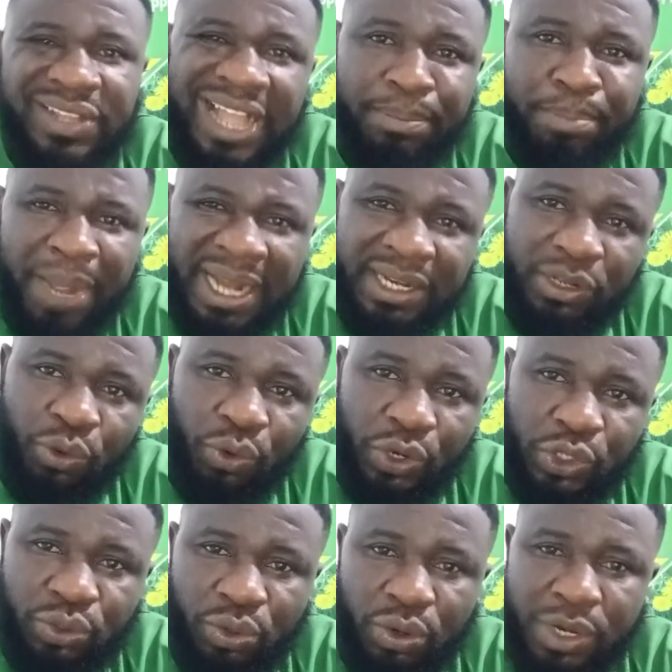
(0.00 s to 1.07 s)
that bad
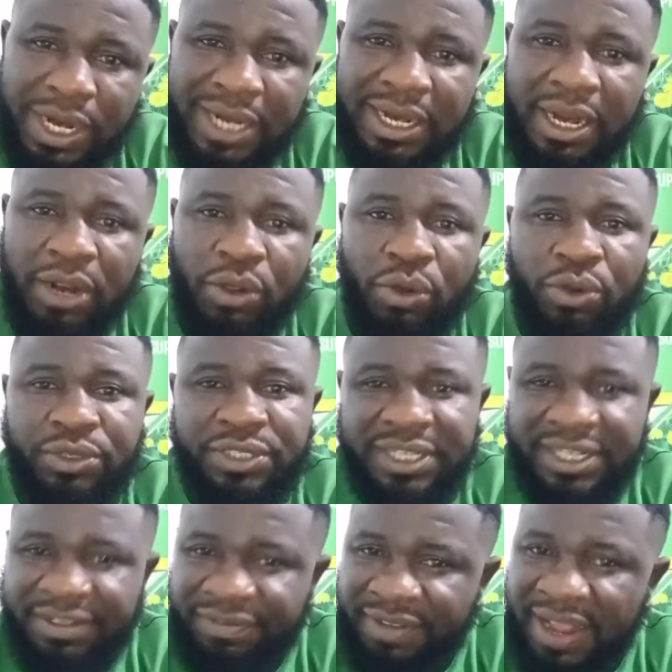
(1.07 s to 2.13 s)
cholesterol that can
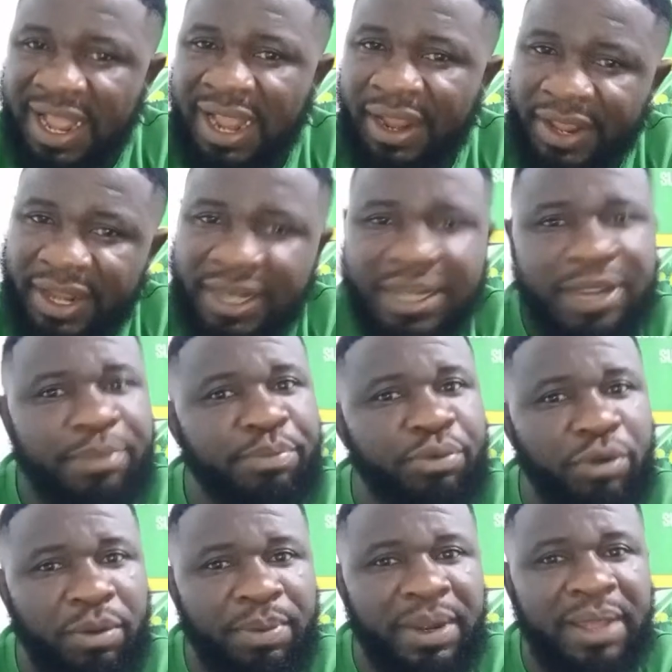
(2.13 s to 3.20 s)
cause liver, kidney
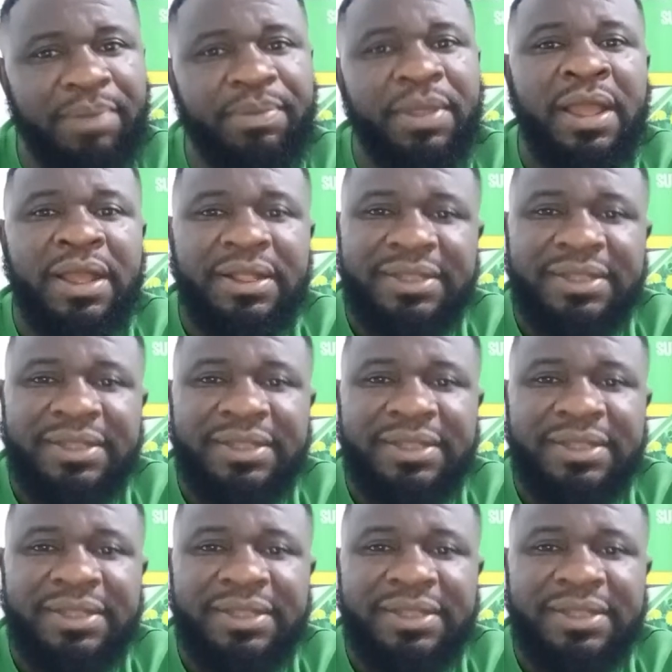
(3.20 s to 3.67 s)
problem,